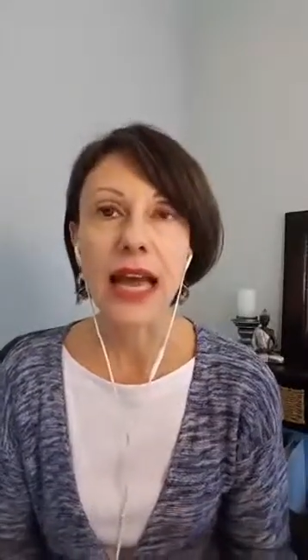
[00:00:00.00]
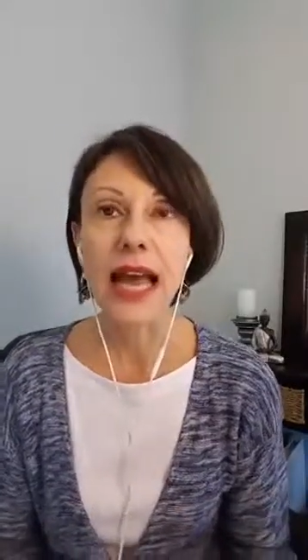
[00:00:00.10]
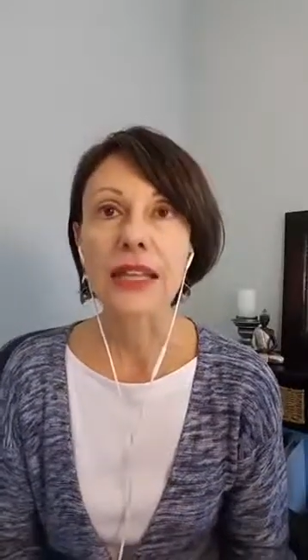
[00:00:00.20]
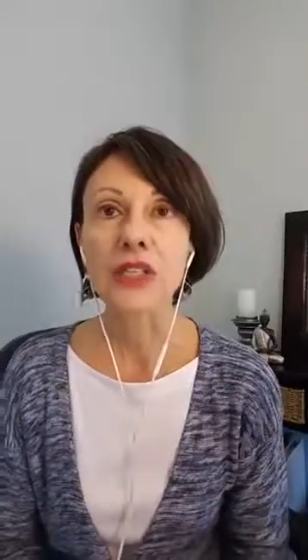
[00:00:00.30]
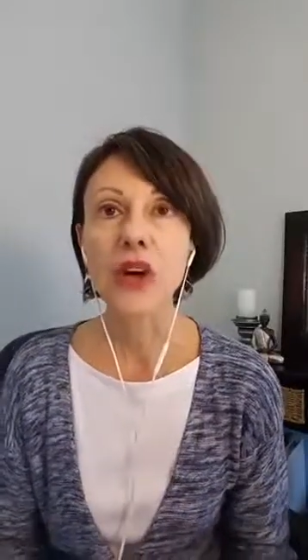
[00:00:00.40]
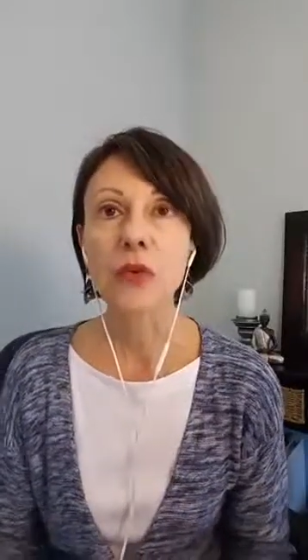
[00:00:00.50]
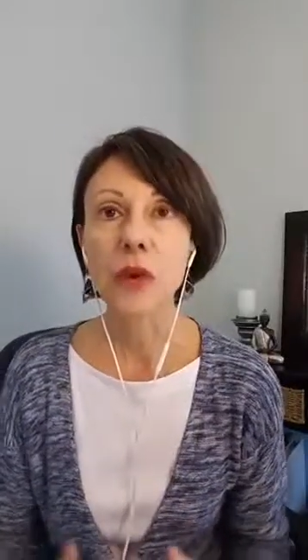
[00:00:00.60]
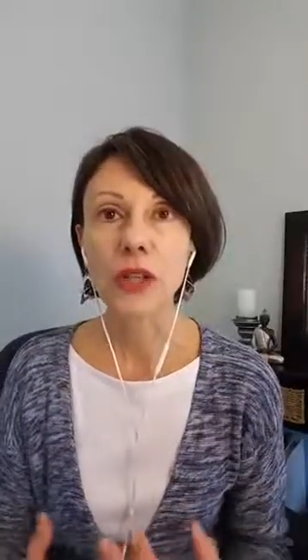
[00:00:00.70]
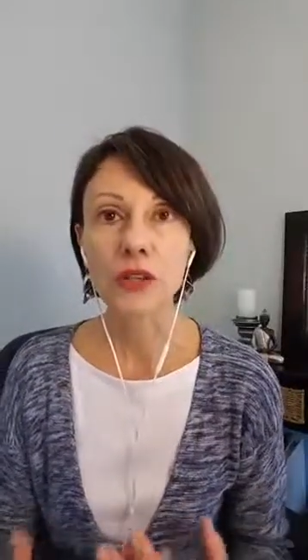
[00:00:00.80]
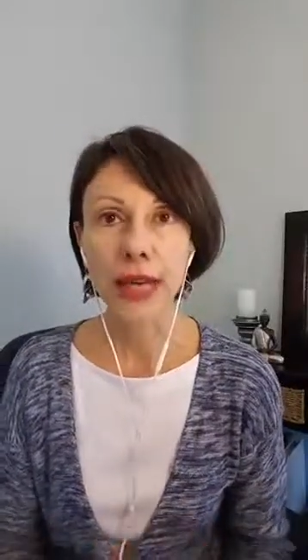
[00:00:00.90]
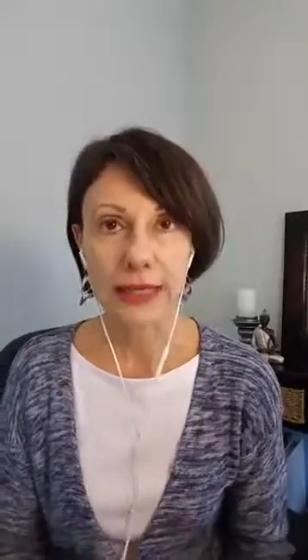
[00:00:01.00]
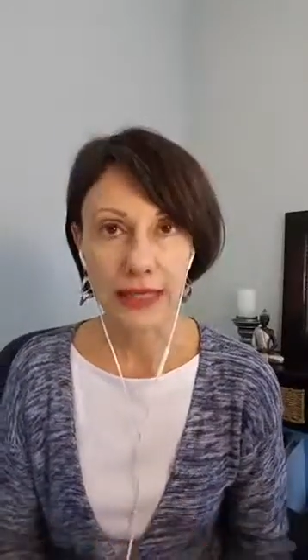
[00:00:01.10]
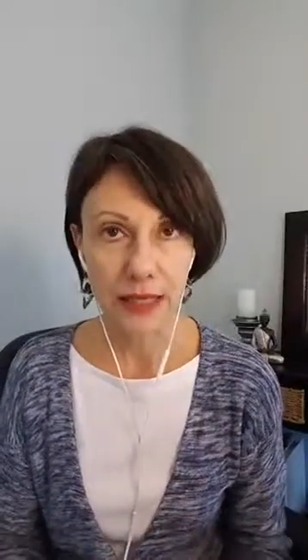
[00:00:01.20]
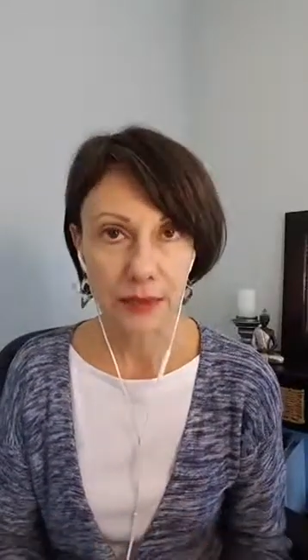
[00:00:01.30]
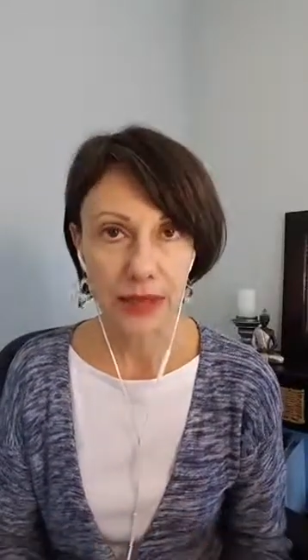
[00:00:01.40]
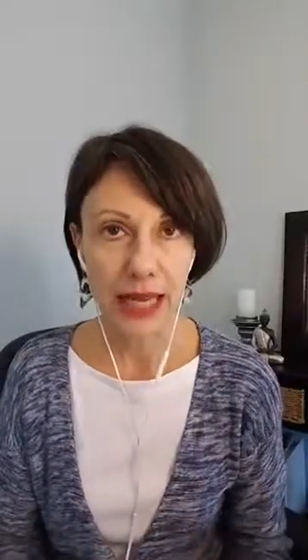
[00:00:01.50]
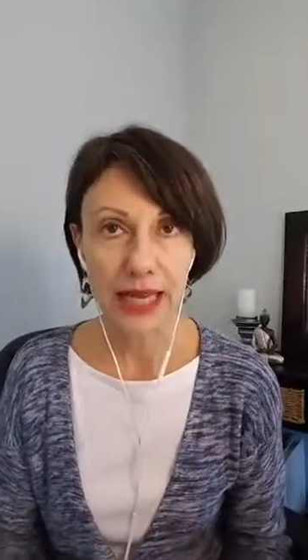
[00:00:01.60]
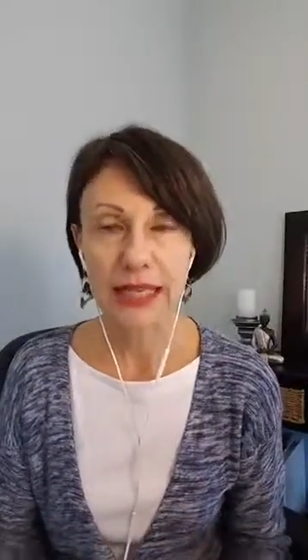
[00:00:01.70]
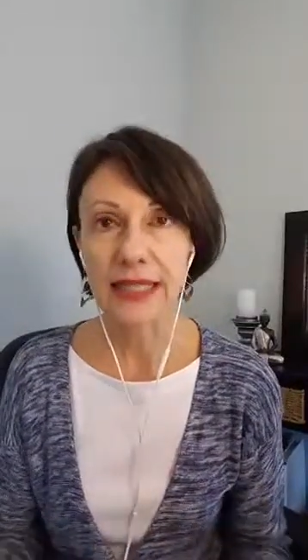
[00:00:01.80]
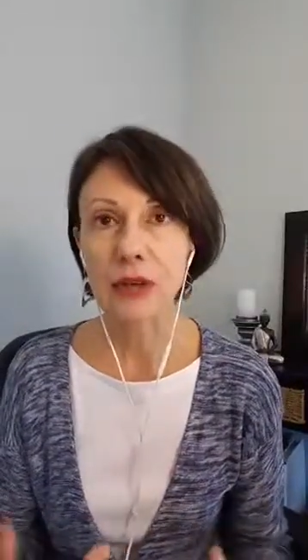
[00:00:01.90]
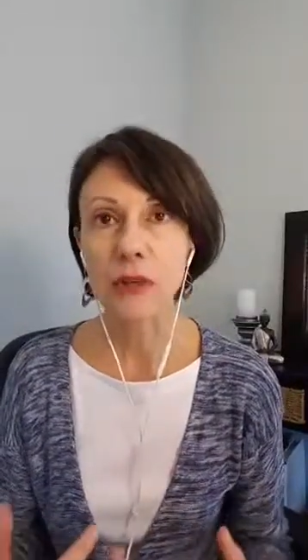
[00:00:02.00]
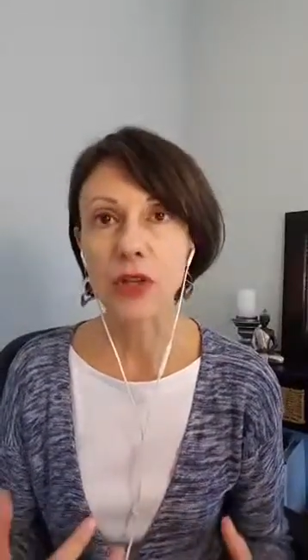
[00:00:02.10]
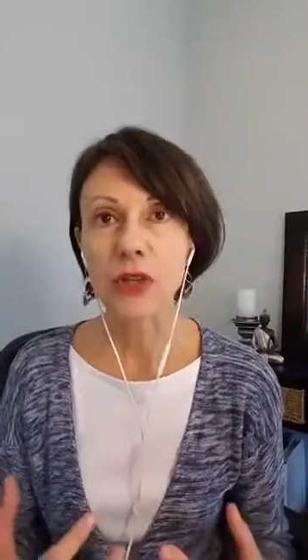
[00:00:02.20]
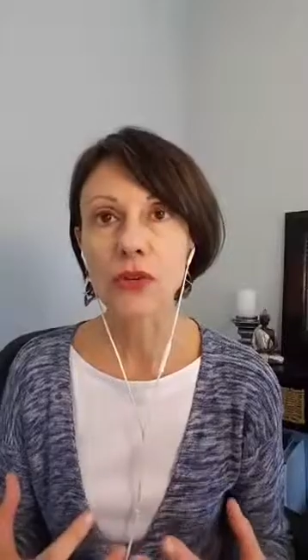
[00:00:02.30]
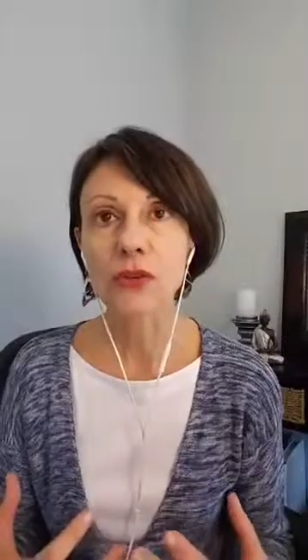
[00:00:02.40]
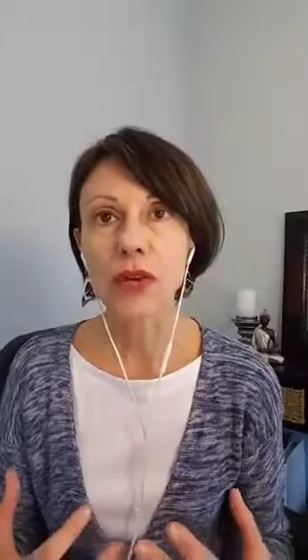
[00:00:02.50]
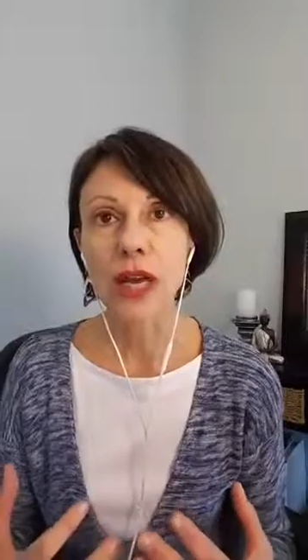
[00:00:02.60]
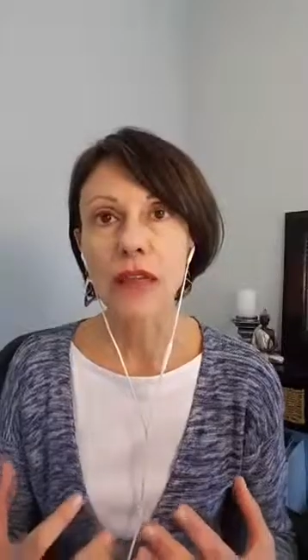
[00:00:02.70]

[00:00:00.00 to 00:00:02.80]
And so when you get to the place and when you